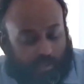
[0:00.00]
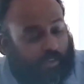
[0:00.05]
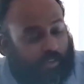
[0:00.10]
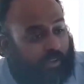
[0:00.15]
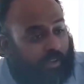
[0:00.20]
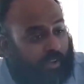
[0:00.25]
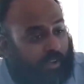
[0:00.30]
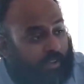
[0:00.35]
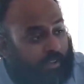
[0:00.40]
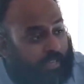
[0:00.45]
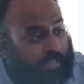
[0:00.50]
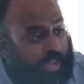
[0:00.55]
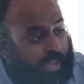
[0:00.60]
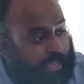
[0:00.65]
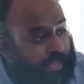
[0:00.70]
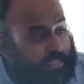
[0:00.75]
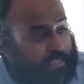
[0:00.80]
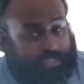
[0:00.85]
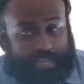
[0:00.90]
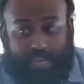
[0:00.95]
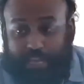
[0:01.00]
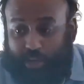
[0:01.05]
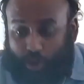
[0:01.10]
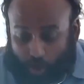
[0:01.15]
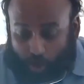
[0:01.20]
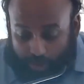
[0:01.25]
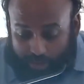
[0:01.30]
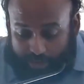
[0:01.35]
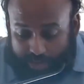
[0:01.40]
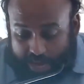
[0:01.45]
There is a
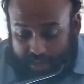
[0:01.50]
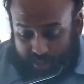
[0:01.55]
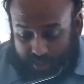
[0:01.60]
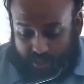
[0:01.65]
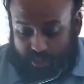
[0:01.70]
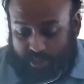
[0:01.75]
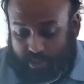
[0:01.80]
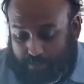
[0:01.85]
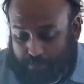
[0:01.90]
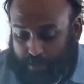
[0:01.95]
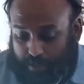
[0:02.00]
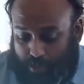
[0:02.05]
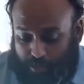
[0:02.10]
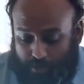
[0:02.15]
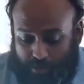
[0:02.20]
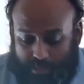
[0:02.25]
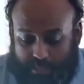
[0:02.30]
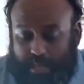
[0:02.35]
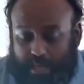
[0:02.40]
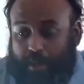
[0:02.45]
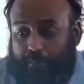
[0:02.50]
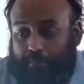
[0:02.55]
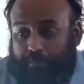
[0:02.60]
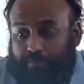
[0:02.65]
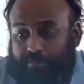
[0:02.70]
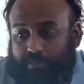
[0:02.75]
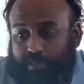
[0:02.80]
connection between them